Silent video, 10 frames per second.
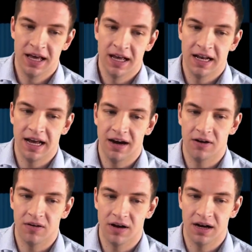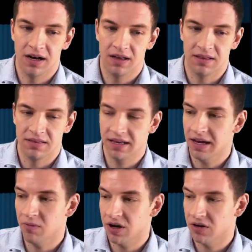Now, the thing I
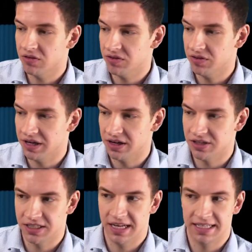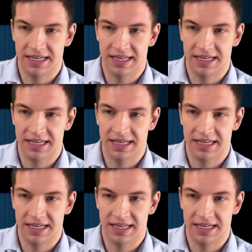want to go through here just as